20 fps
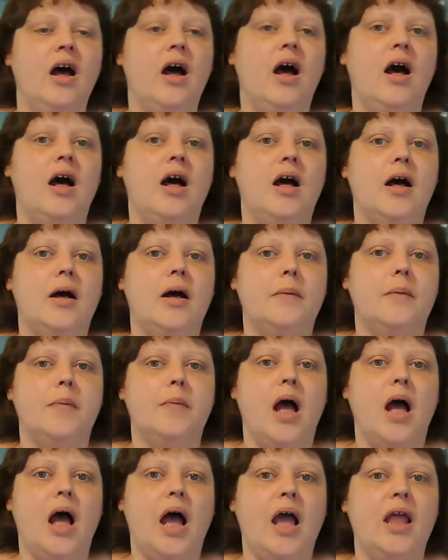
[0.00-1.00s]

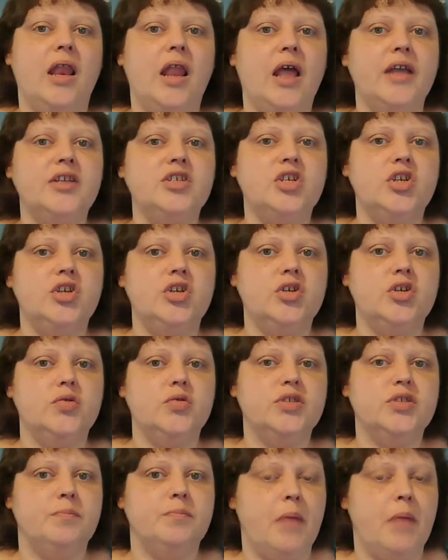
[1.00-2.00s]
I like to
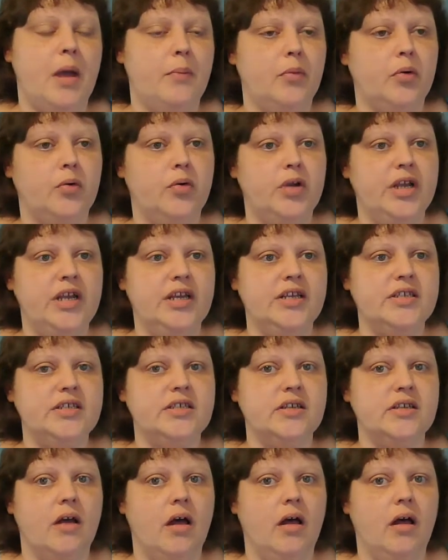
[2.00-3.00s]
use
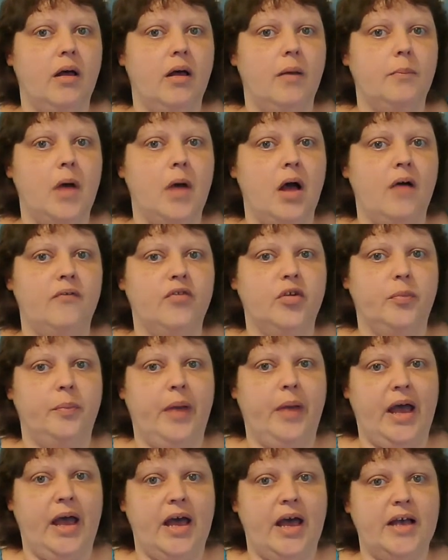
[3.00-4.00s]
memories of the
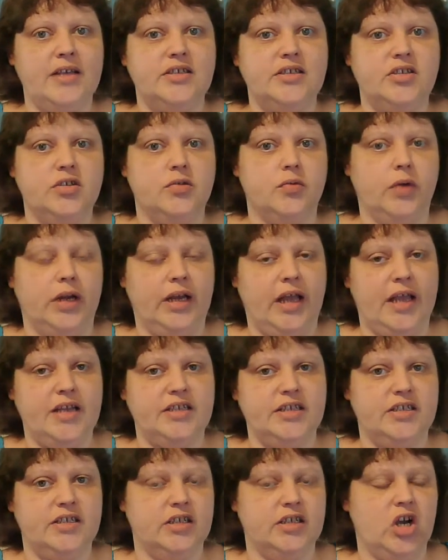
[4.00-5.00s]
past to relate
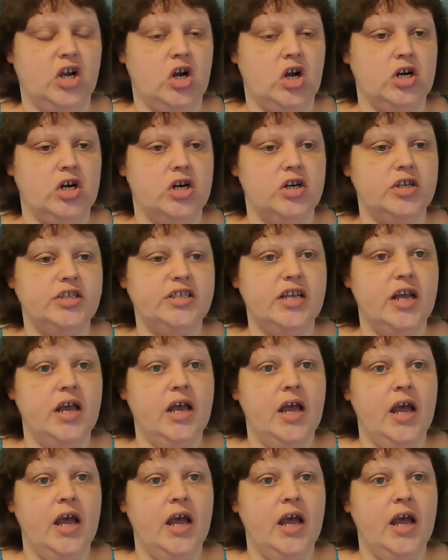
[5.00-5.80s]
to the cards,